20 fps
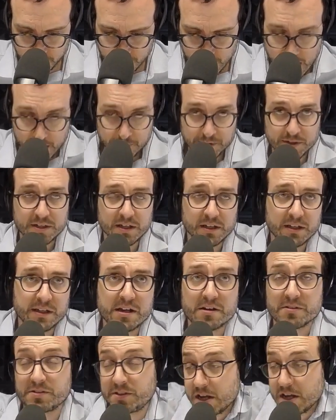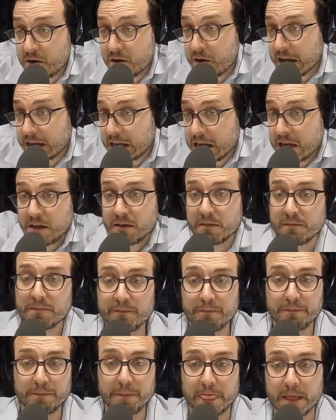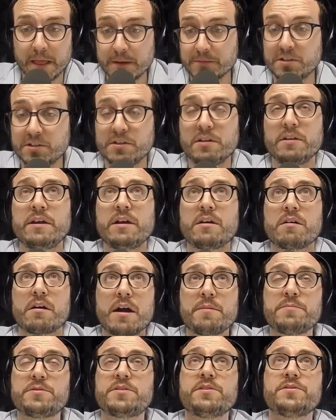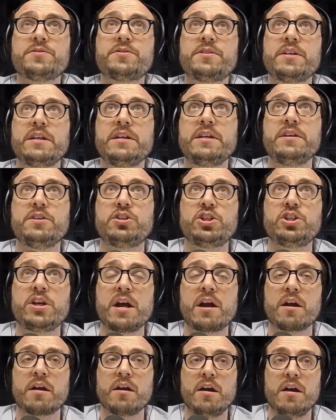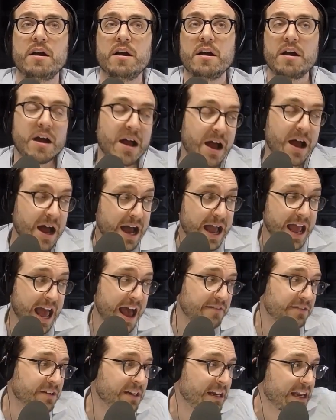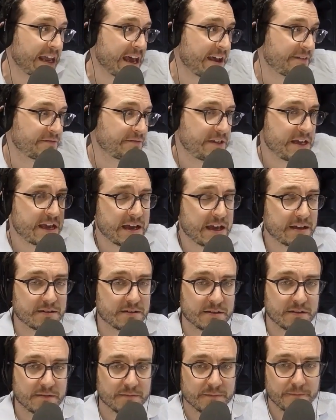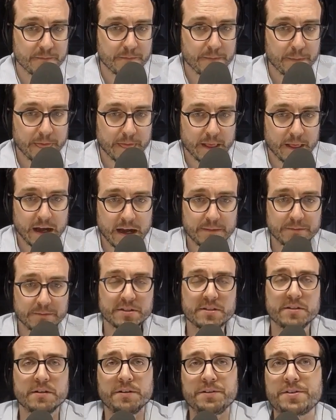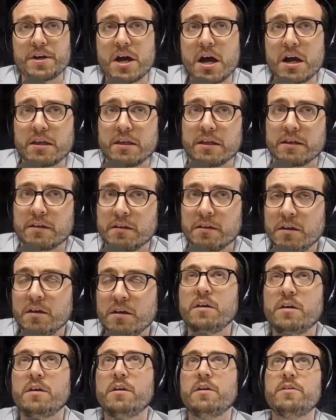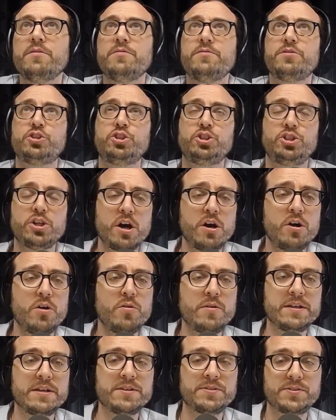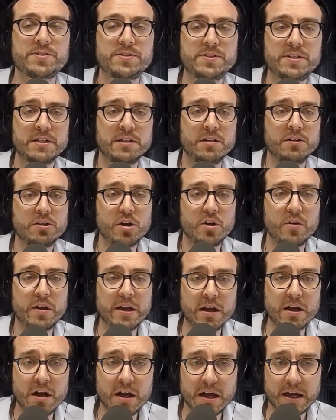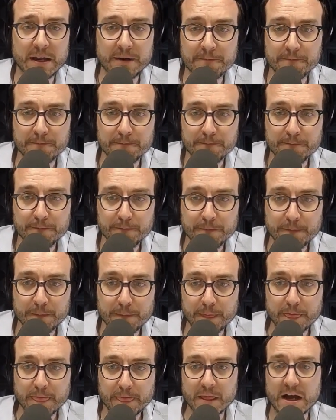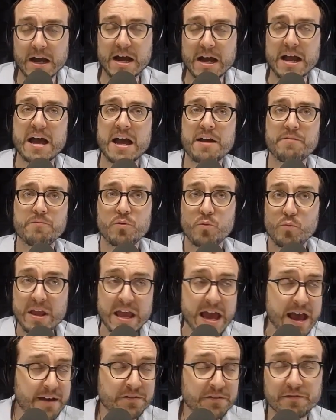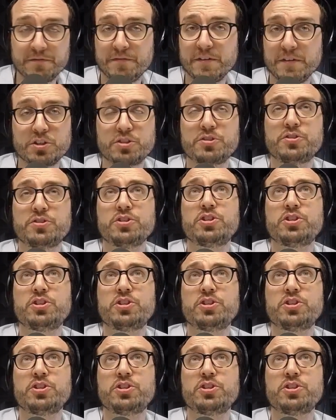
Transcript: I'm still here. Sigo aquí. I'm still here. I'm still sitting in the chair. I haven't left yet. I'm still talking. The show is still going on. We haven't finished the